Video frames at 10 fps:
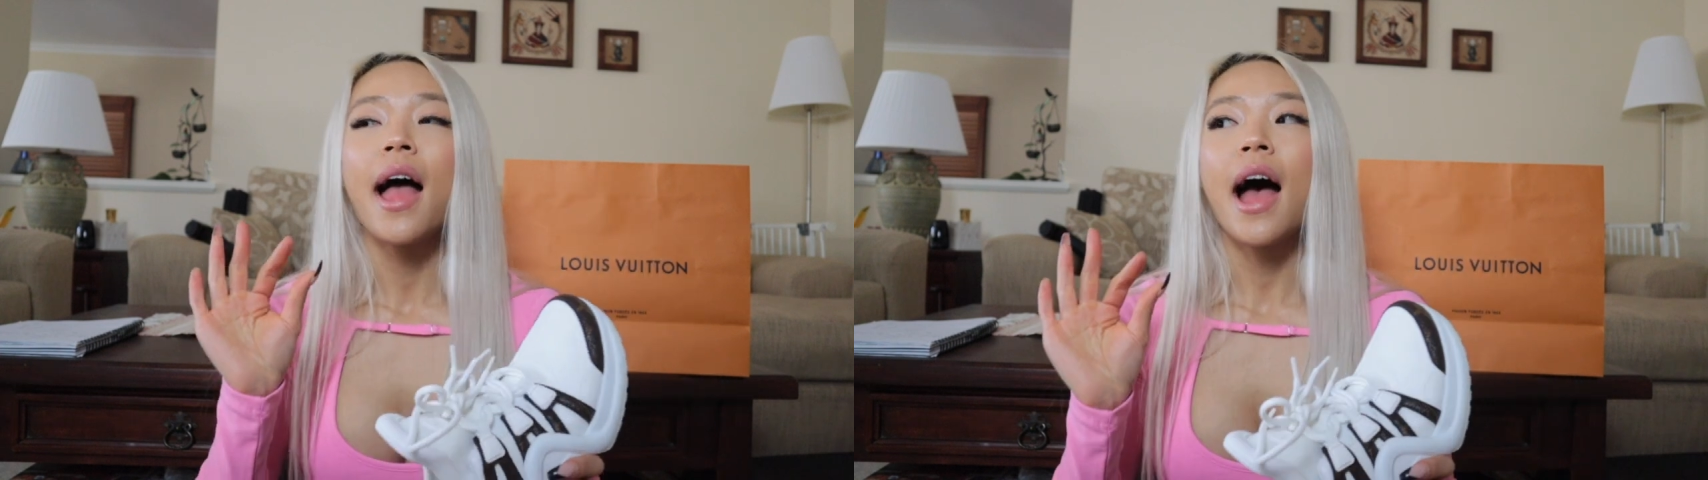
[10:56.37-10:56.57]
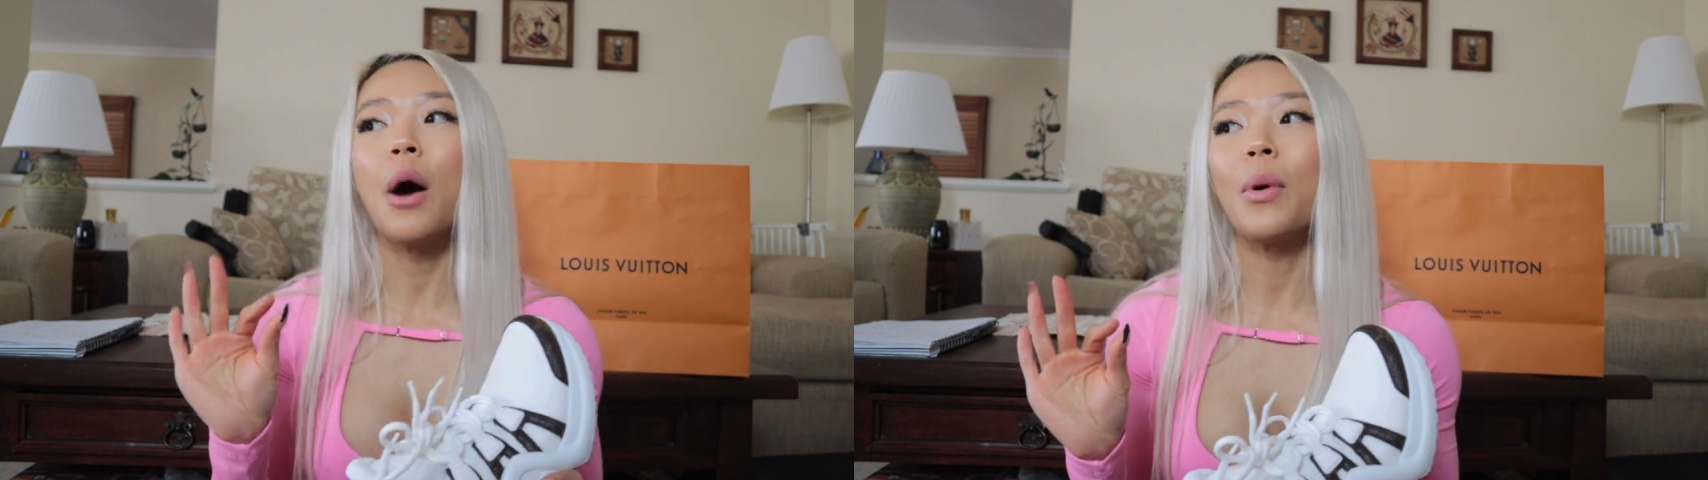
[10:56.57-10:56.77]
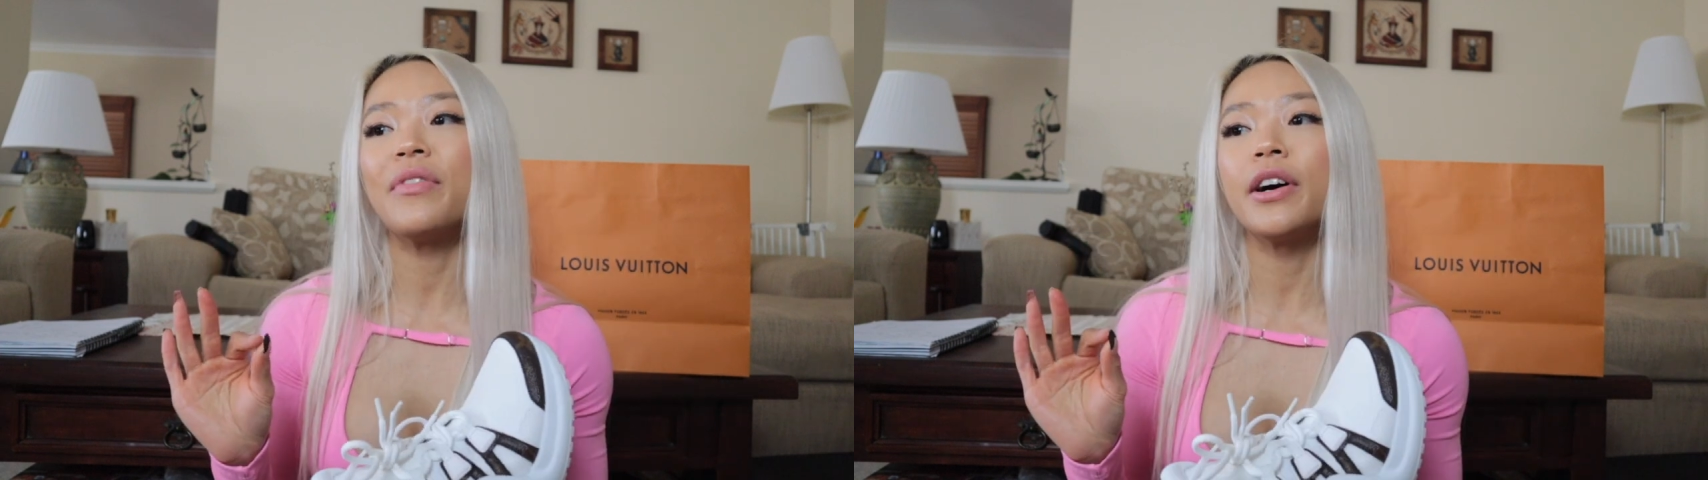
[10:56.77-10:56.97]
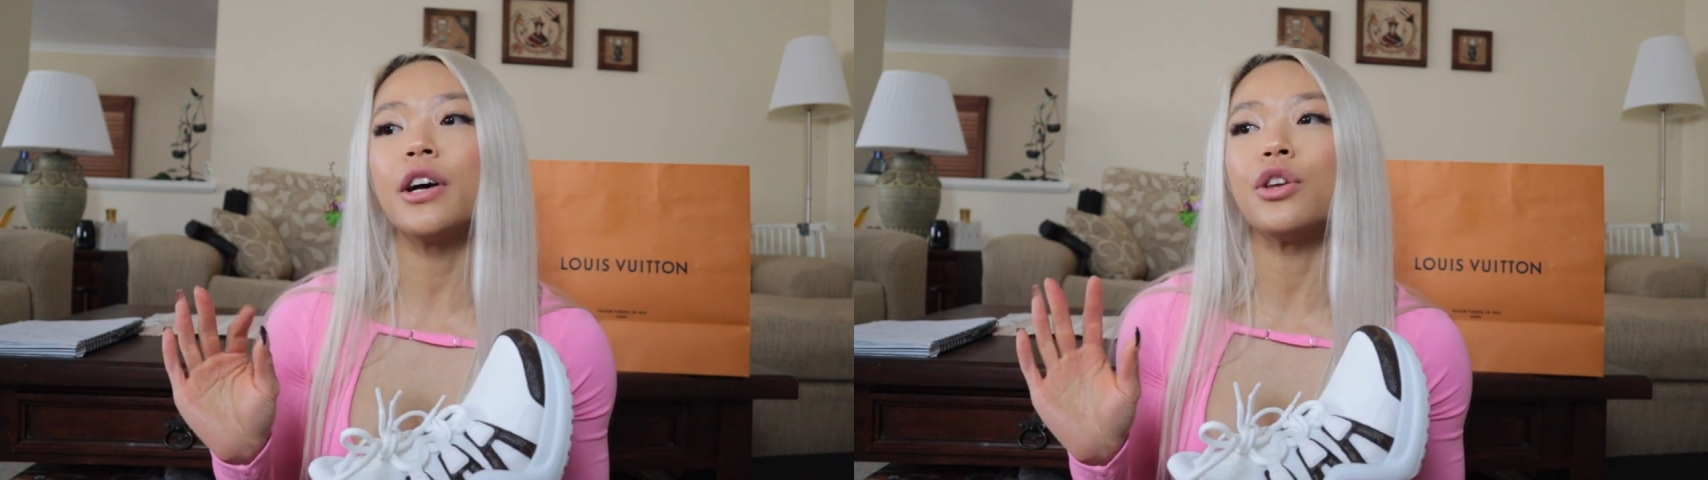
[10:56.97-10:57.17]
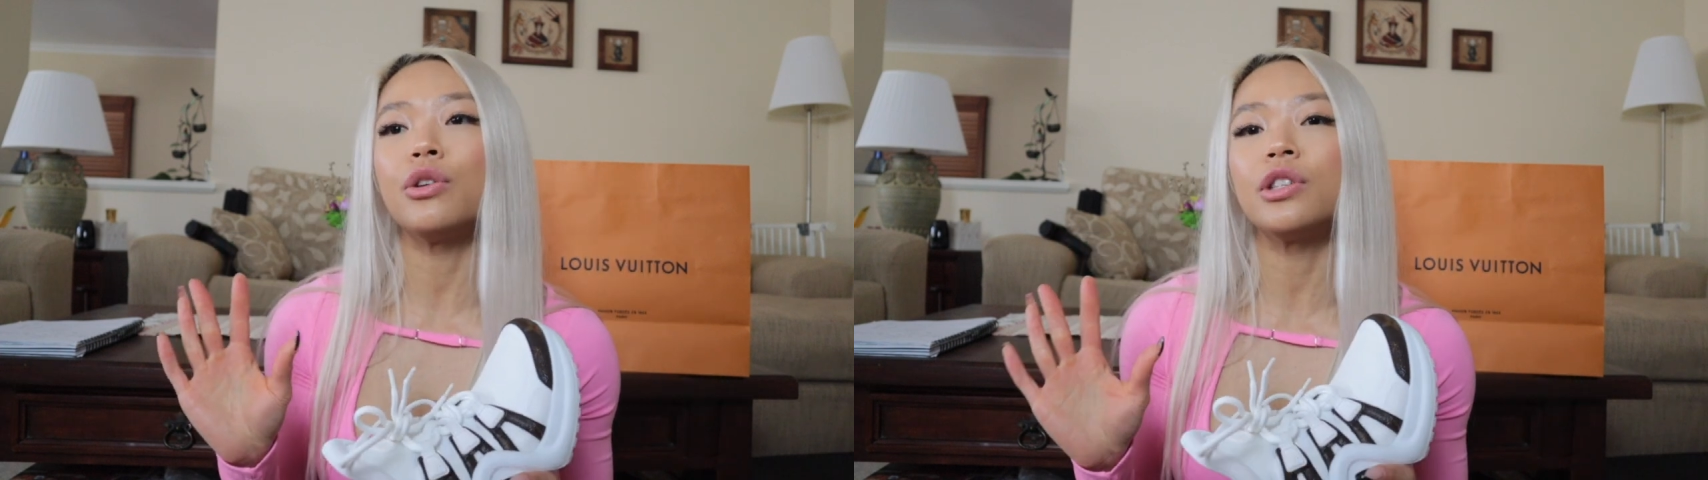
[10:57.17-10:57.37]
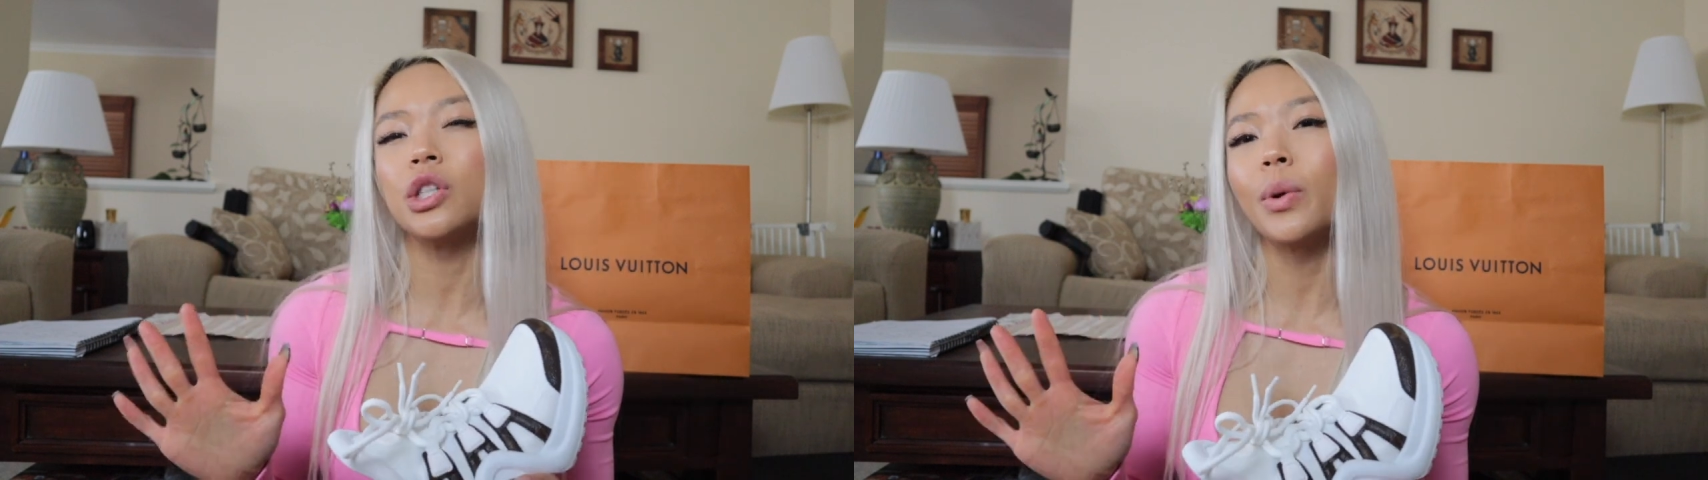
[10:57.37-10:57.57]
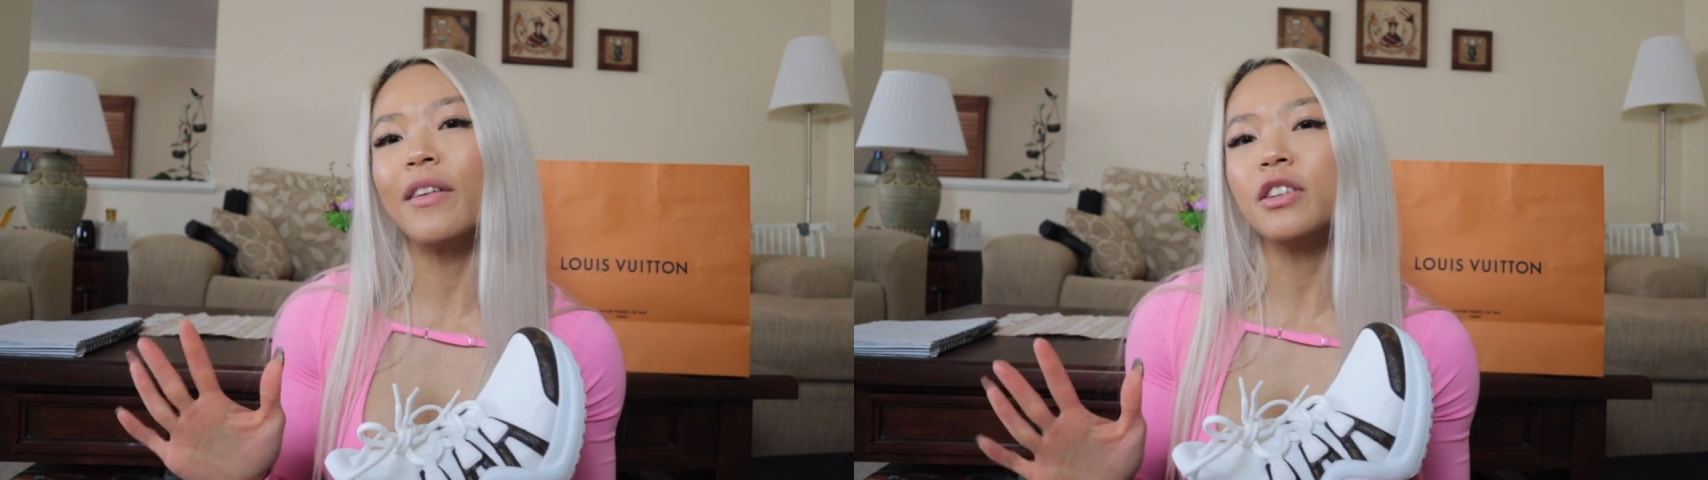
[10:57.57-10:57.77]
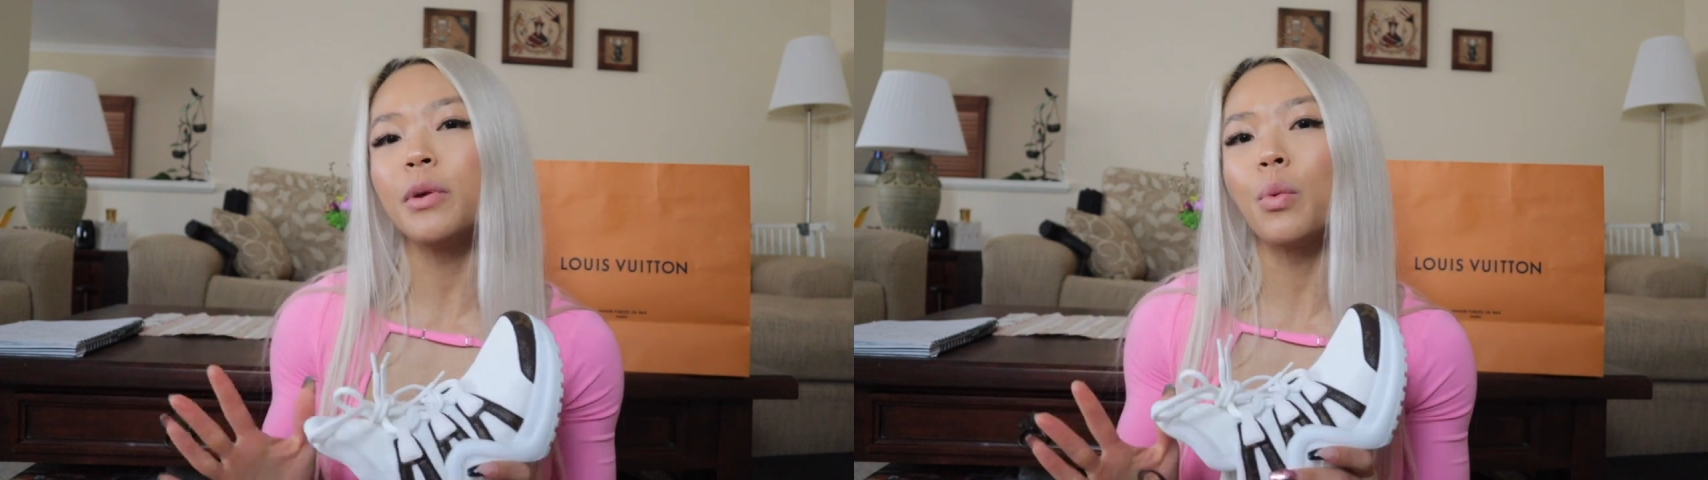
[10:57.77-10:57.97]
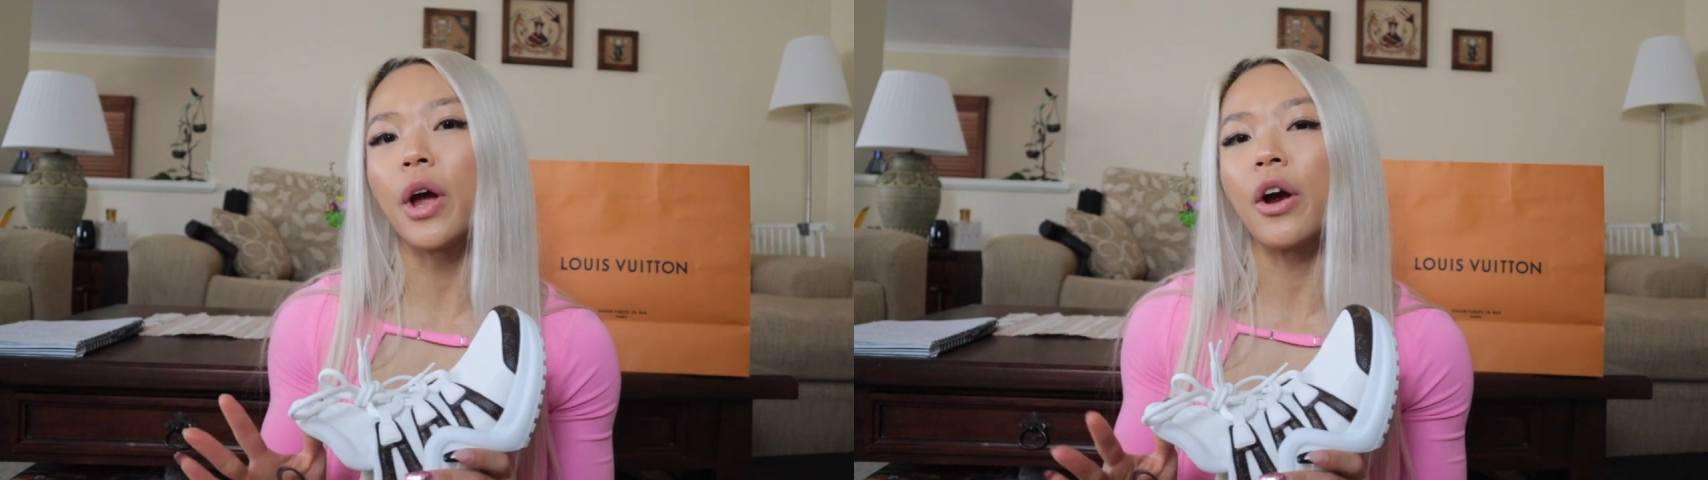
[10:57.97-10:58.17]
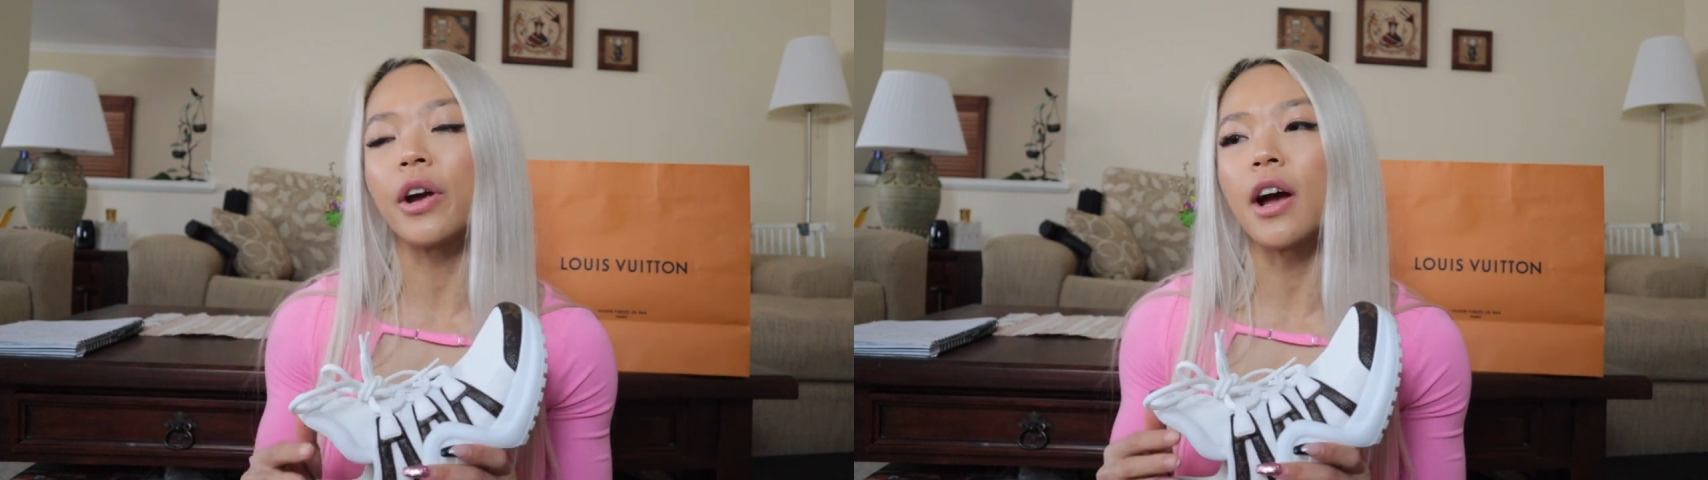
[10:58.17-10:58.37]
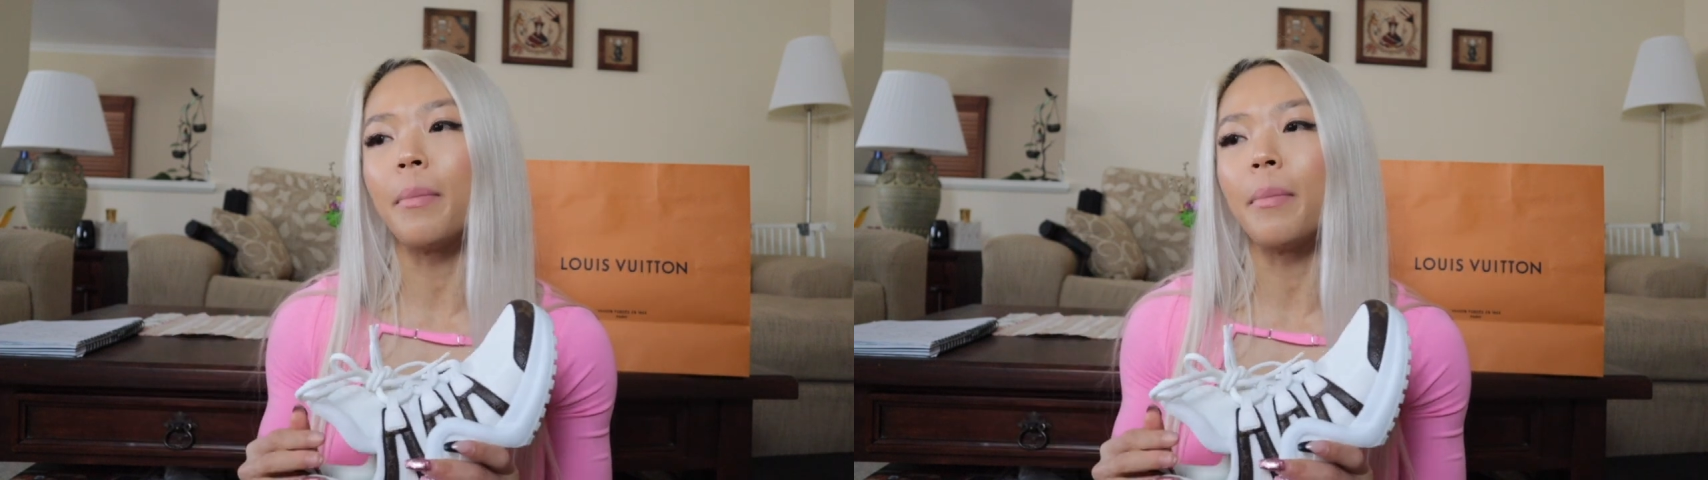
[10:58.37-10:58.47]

However, you still have to be wary